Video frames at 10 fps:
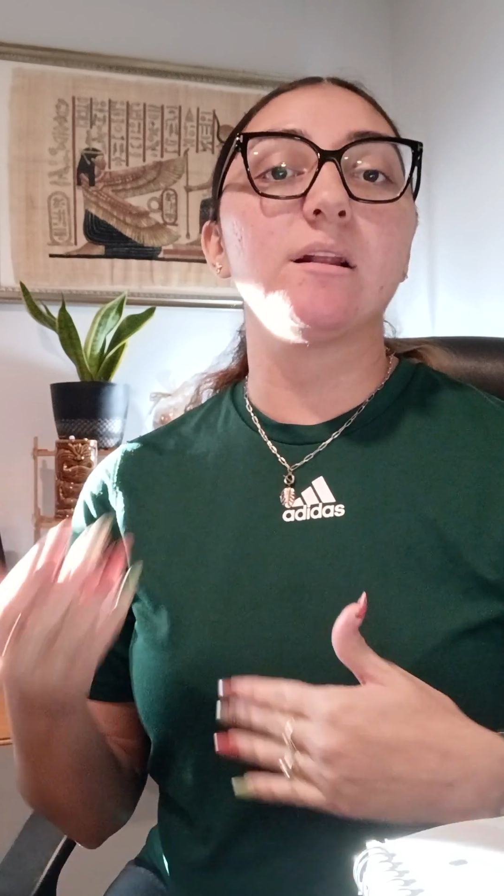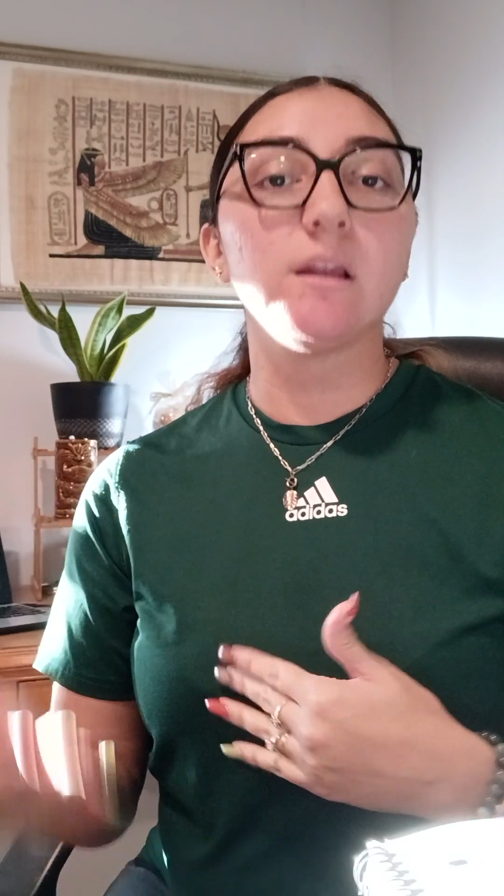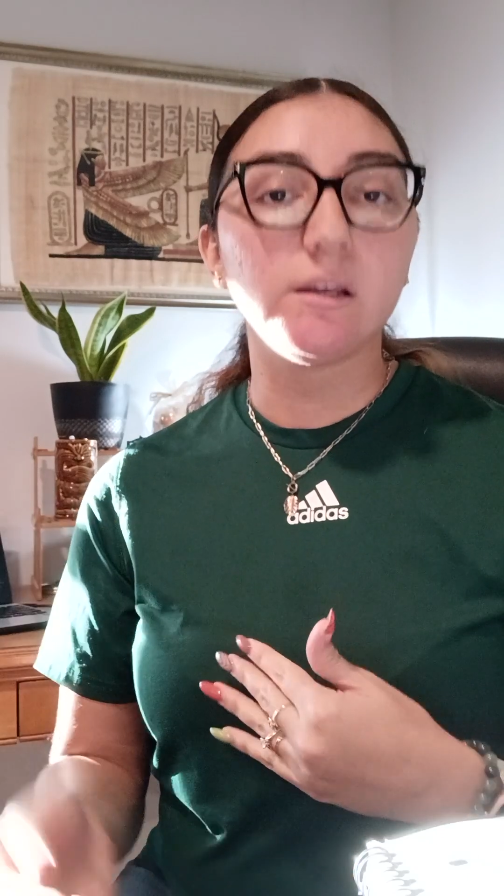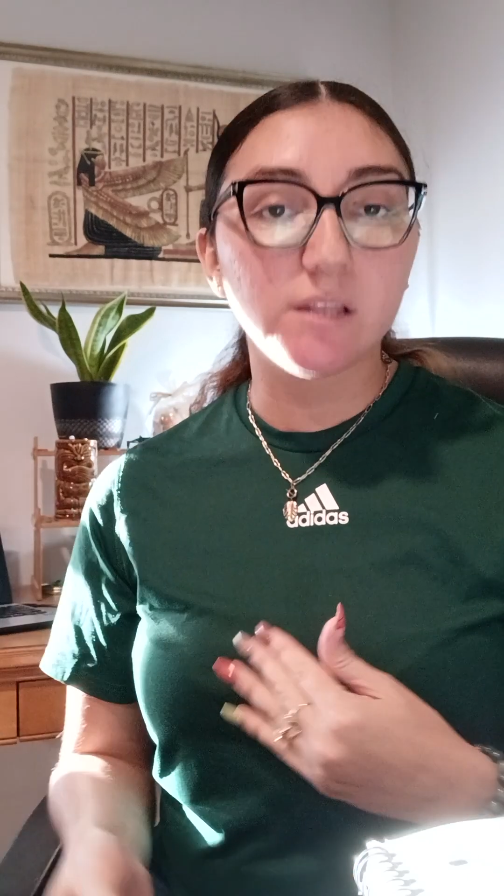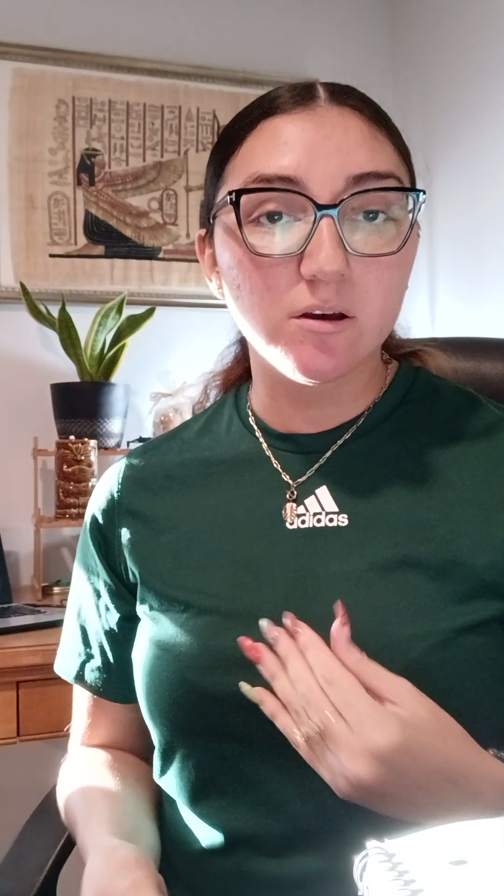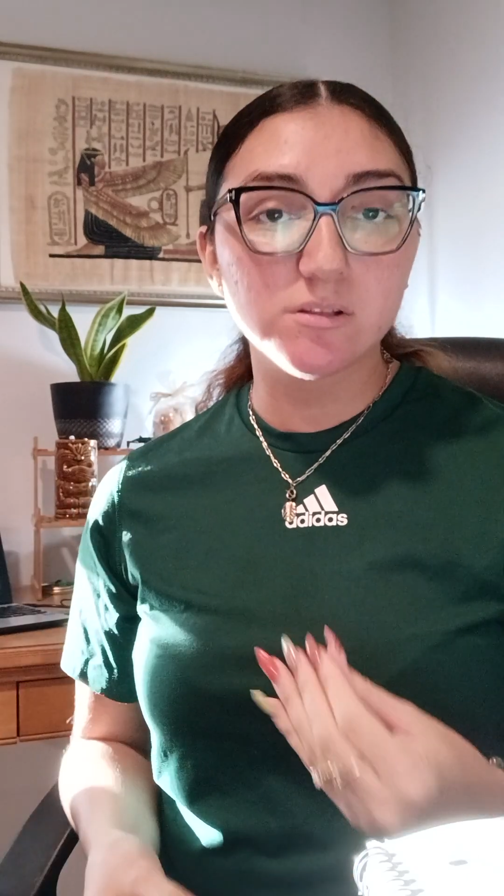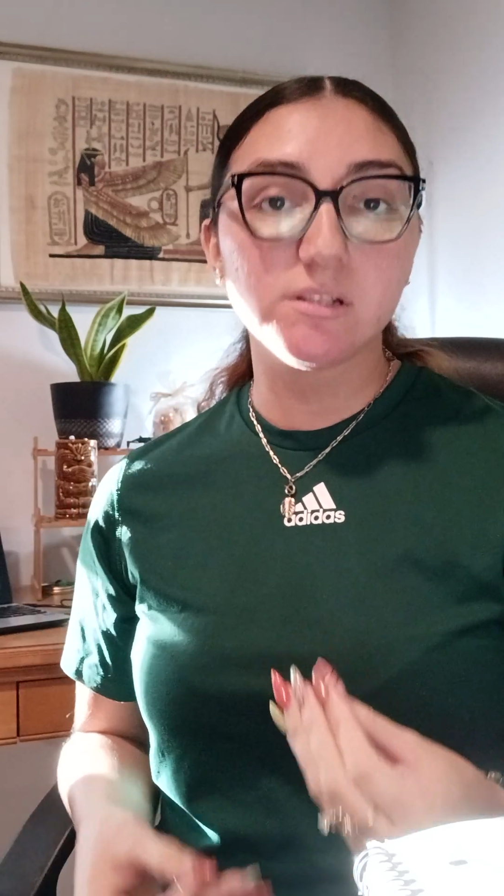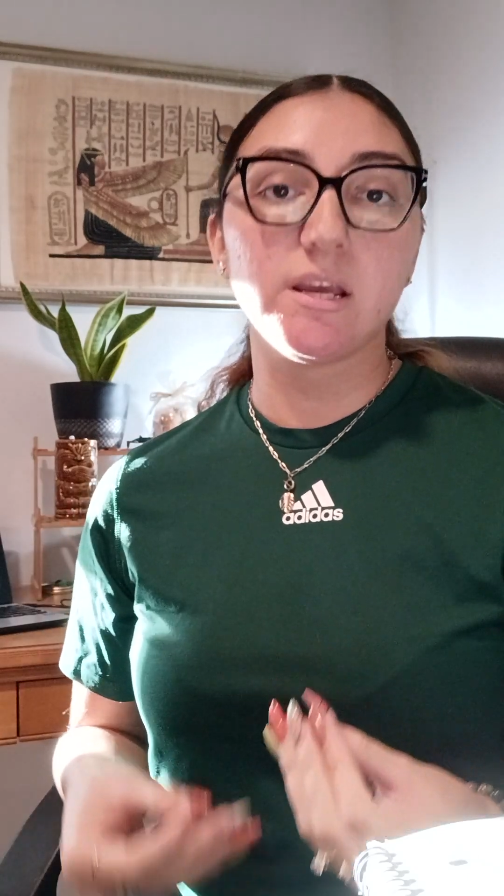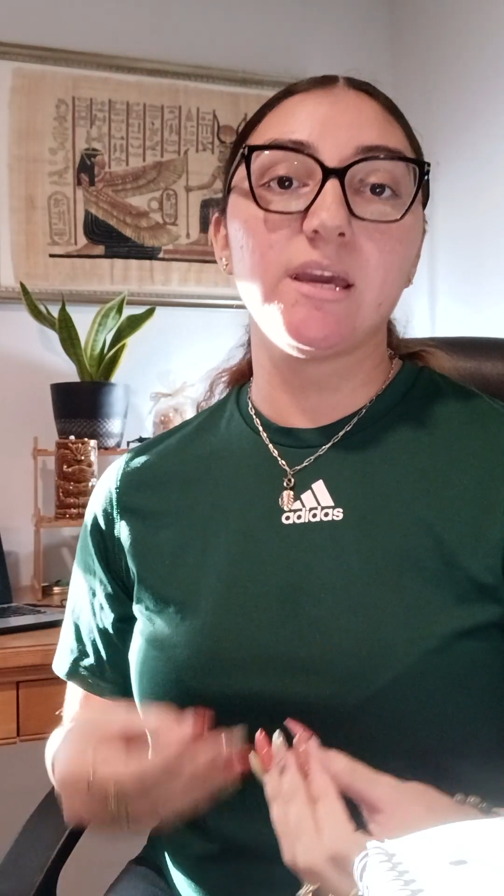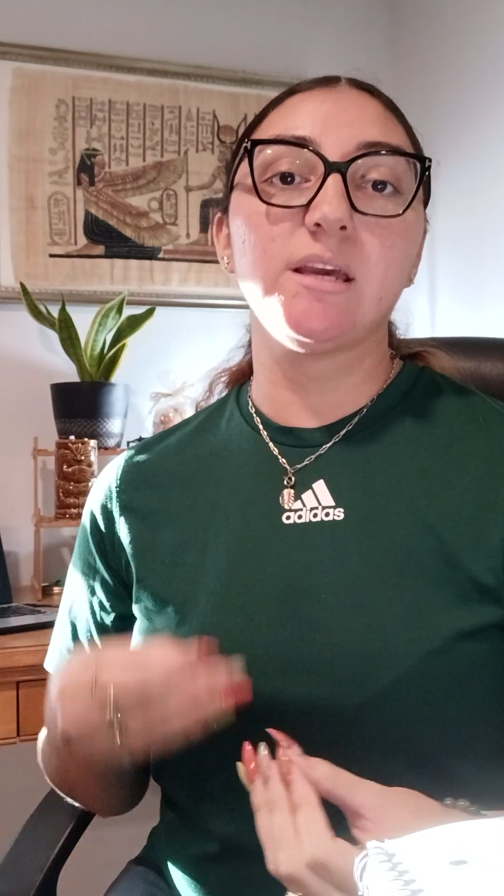click those
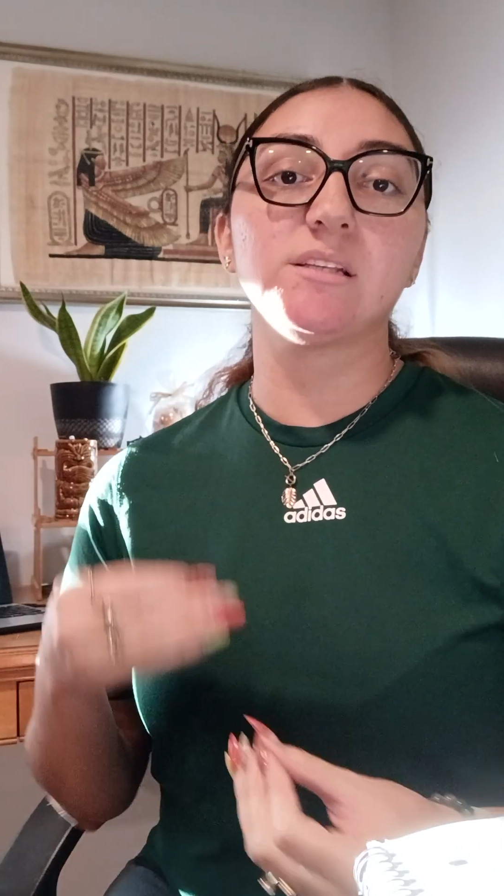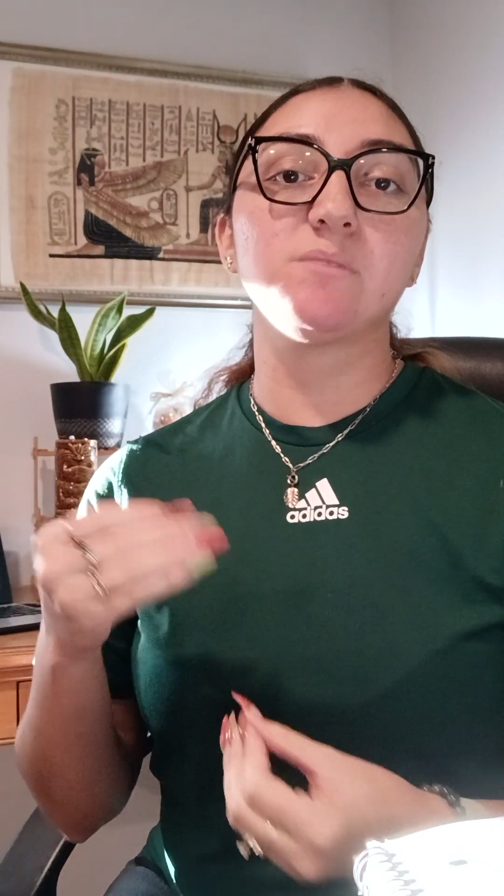links,